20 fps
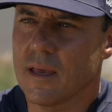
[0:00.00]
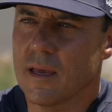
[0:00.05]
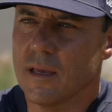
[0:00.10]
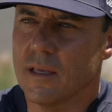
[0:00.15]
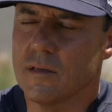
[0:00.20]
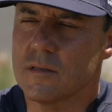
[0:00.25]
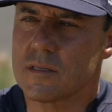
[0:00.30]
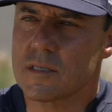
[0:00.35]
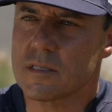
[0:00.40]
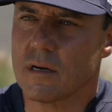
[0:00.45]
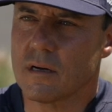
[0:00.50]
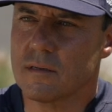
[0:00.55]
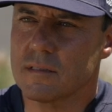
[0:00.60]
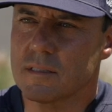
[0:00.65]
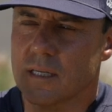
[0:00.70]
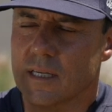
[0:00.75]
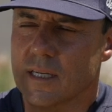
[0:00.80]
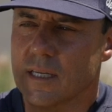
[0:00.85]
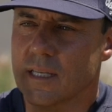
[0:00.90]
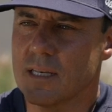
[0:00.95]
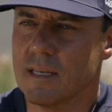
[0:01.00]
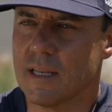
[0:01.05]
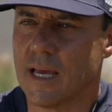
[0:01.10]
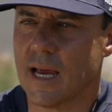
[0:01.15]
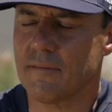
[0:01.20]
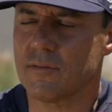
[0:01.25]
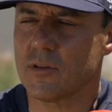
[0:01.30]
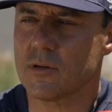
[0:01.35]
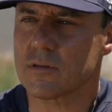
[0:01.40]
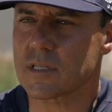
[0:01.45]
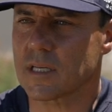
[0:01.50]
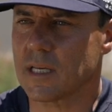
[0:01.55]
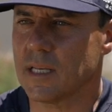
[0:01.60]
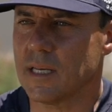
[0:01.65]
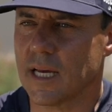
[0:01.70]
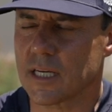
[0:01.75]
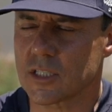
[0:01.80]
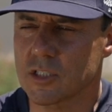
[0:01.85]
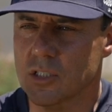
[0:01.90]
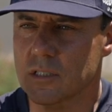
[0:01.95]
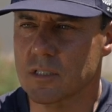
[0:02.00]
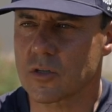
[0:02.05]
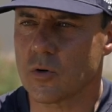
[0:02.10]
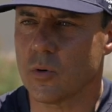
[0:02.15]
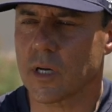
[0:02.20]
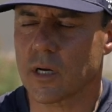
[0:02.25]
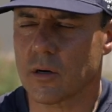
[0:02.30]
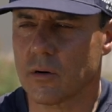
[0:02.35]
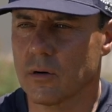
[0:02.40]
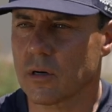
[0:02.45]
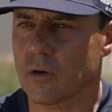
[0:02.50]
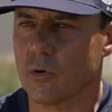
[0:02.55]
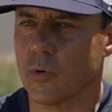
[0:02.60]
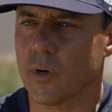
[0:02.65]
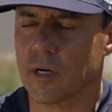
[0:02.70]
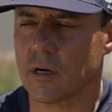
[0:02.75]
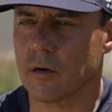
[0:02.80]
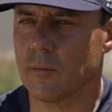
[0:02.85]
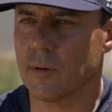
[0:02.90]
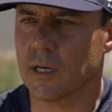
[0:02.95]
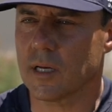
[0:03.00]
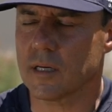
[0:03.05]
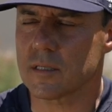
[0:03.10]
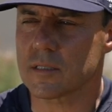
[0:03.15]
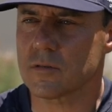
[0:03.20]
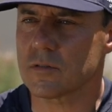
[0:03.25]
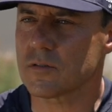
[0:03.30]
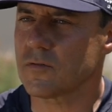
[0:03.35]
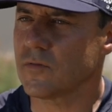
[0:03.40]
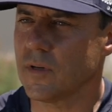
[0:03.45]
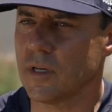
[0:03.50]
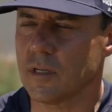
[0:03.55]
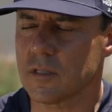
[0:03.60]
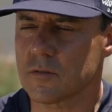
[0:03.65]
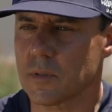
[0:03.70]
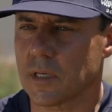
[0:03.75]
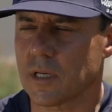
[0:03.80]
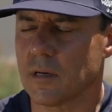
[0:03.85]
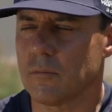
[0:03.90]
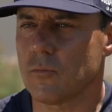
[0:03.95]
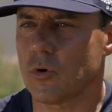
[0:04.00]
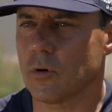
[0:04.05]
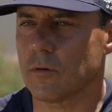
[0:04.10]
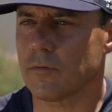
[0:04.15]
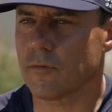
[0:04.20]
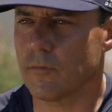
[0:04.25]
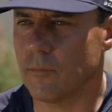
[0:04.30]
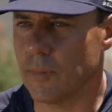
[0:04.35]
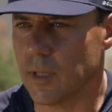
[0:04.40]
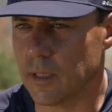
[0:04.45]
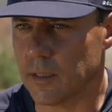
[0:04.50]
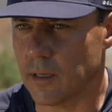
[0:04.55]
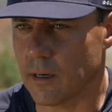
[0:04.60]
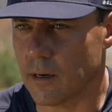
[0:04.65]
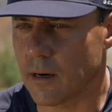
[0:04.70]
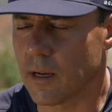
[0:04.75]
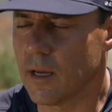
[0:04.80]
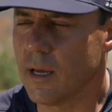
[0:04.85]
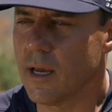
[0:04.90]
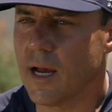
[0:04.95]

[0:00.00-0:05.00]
you start to have those connections quicker and quicker because those feels become more familiar.